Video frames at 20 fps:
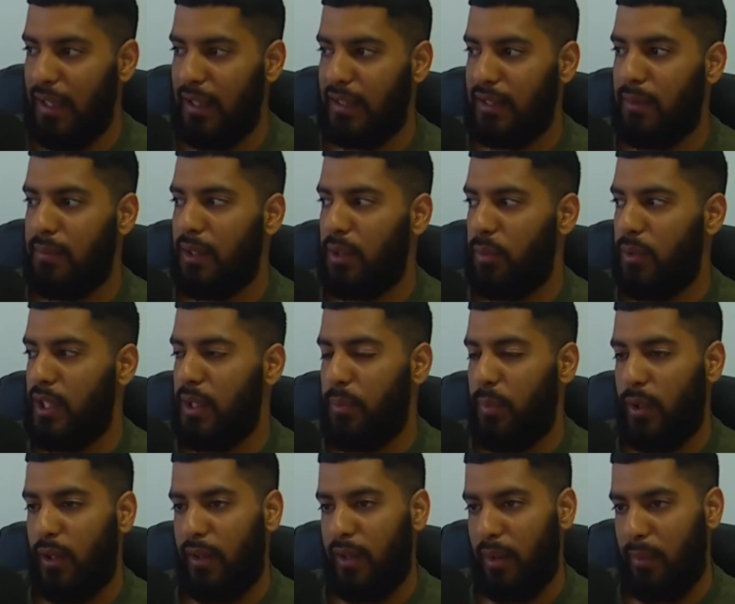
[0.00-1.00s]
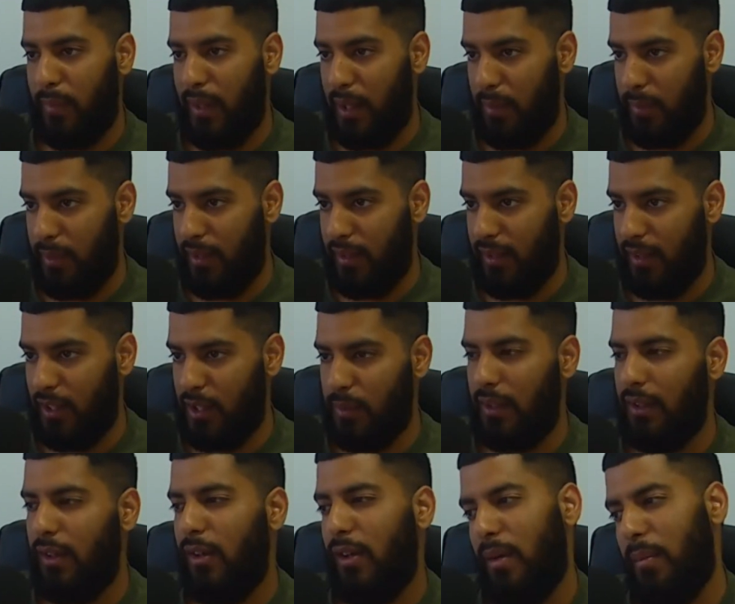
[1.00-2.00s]
And sometimes we just put it on the back burner because
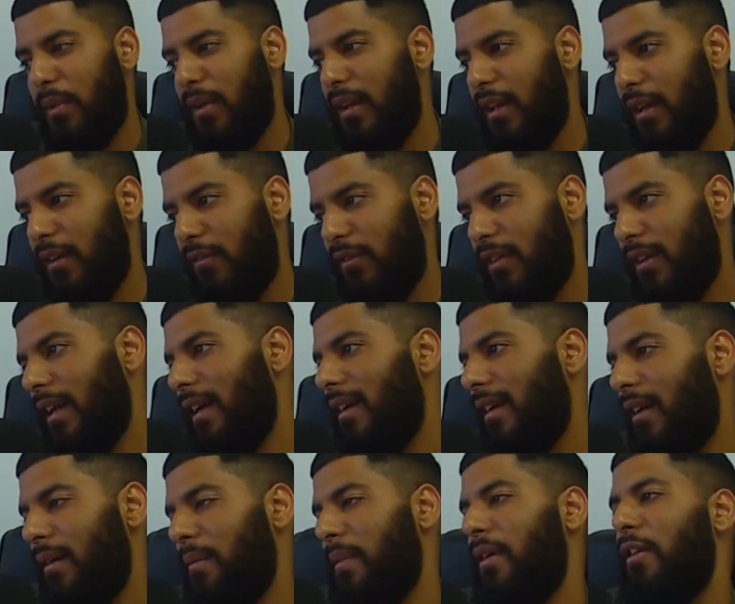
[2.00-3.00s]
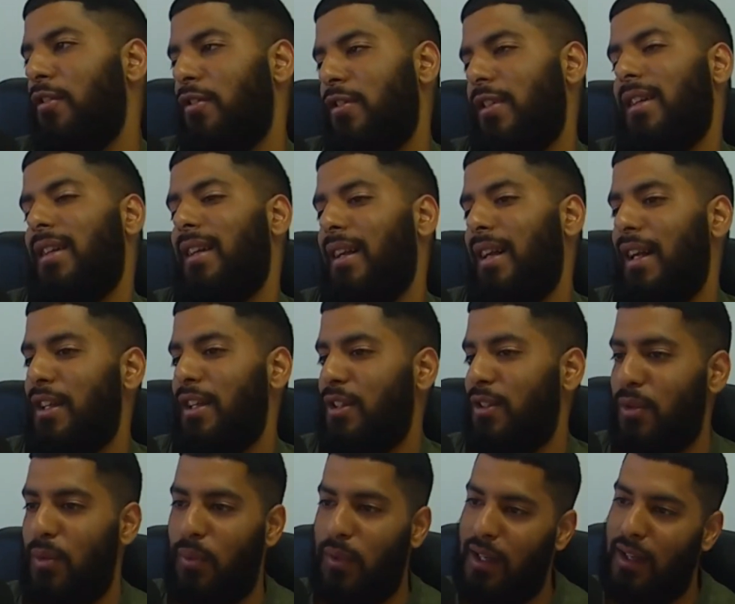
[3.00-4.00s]
we're like, I'm going to live till like I'm 100 and I'll
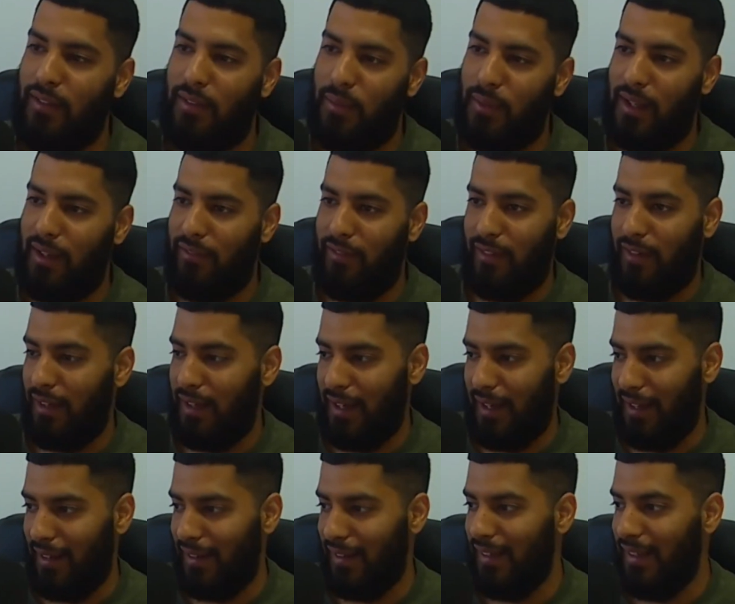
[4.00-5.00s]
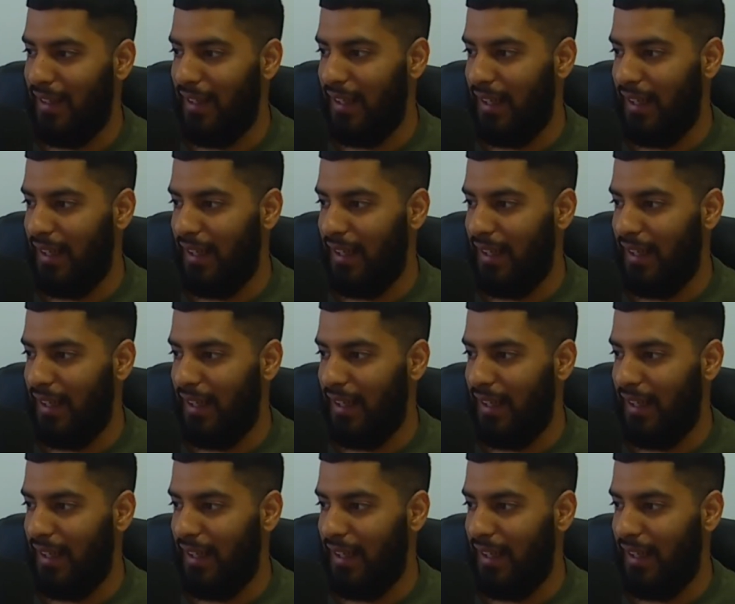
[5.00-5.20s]
just do whatever whenever I can.